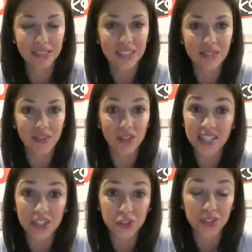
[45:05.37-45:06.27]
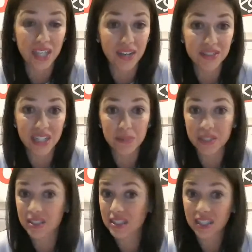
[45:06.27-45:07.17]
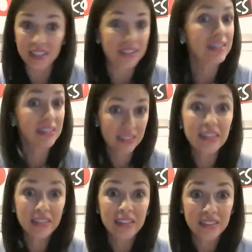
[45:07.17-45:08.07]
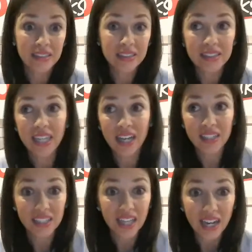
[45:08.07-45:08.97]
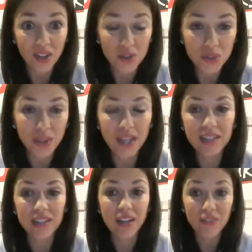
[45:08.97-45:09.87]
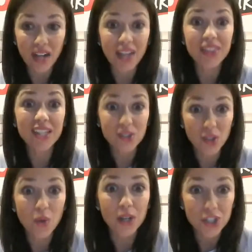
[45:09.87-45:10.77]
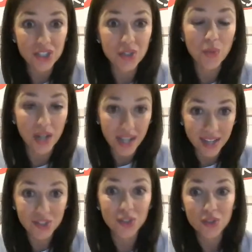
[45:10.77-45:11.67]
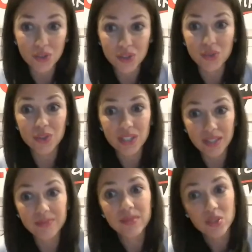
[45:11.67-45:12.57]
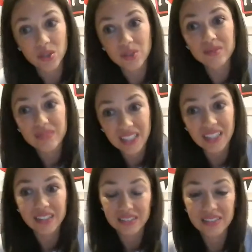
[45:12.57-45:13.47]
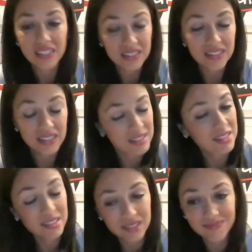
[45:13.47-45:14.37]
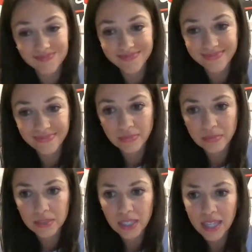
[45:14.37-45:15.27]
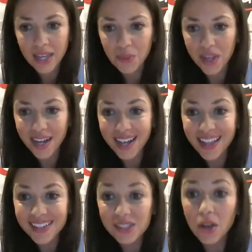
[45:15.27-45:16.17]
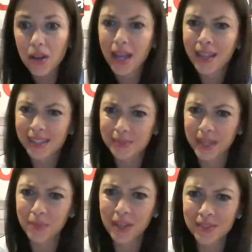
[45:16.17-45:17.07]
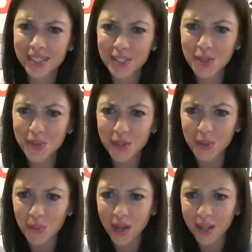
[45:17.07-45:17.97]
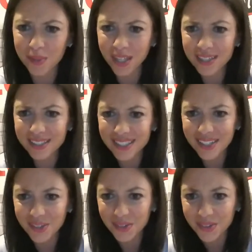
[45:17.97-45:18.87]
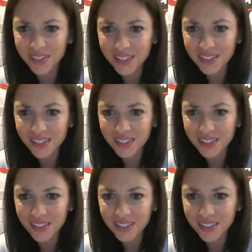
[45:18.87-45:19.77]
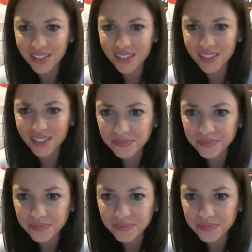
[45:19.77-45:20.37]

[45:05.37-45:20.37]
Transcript: if their life is in danger and they have sepsis, then yeah, you got to go do that. And if not, these are the questions you want to ask your surgical team. So yeah, it's. We got Alex. Oh, Alex, man, we haven't seen you here in a while. I'm glad to see you. Good to see you.